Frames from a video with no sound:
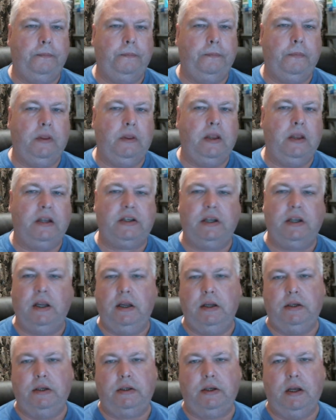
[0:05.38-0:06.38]
This
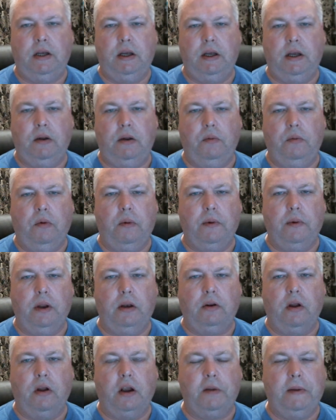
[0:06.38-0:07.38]
is what we're going
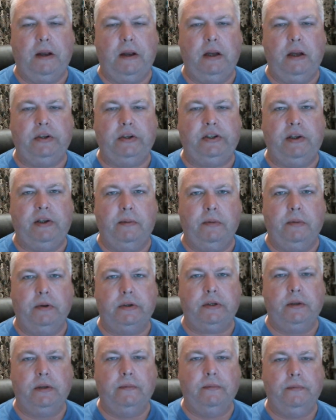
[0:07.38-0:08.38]
to talk about is
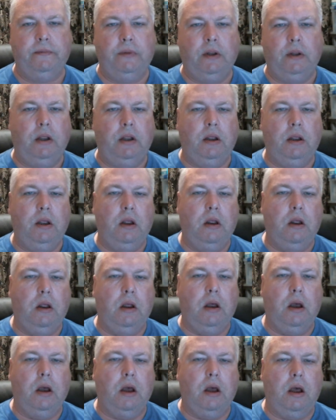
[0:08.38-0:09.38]
symbols.
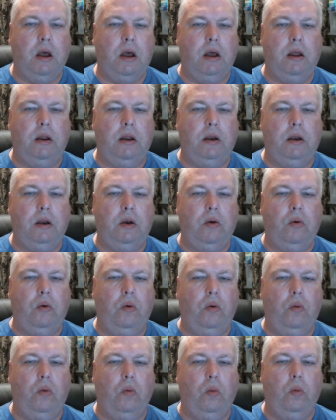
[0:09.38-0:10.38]
We
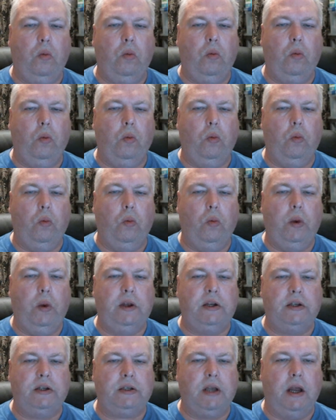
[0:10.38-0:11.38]

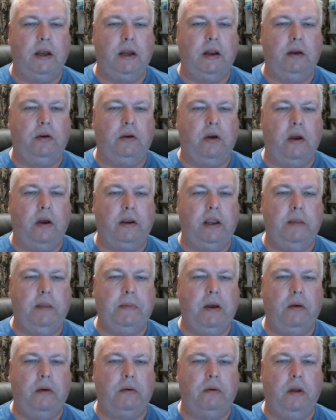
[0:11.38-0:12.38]
just got done talking
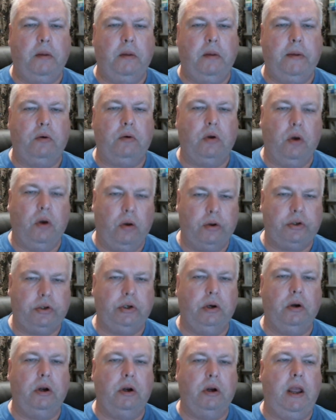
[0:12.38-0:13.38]
about
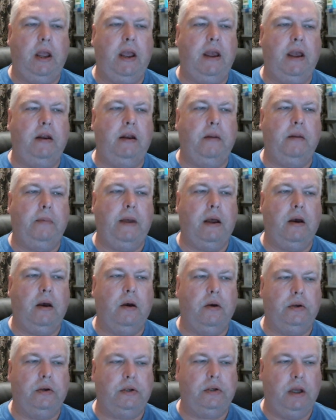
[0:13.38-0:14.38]
culture and
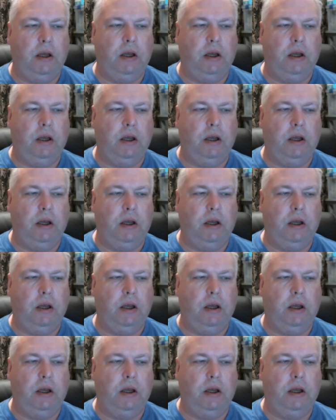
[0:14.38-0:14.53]
about